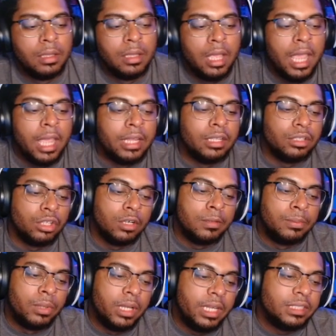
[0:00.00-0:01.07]
And the third
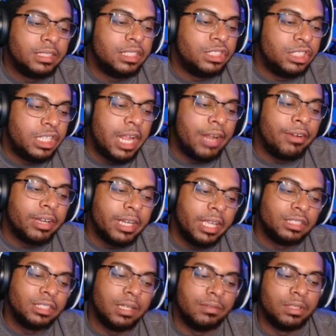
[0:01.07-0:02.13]
point is the generic
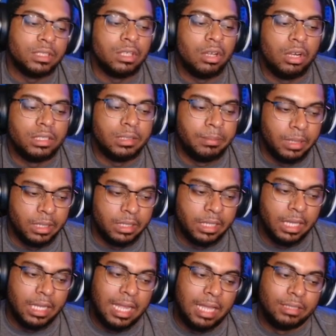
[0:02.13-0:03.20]
nature of this card's
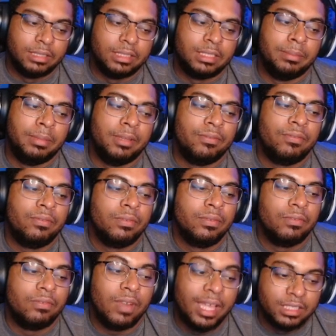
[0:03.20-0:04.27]
ability allows it to be
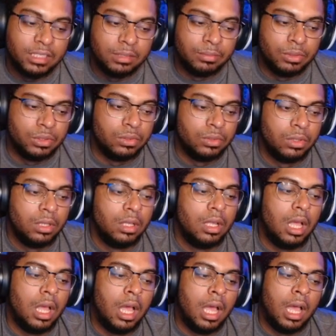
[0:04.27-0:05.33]
flexible
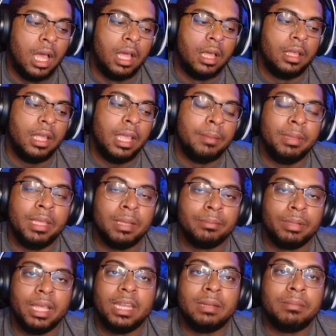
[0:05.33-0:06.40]
and being
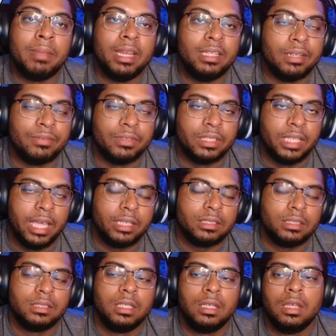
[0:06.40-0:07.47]
played in many different
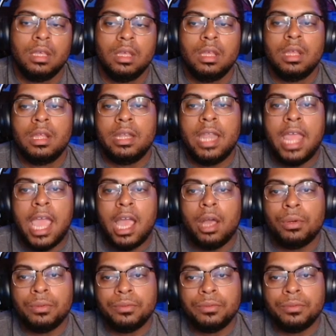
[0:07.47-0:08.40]
decks. Now,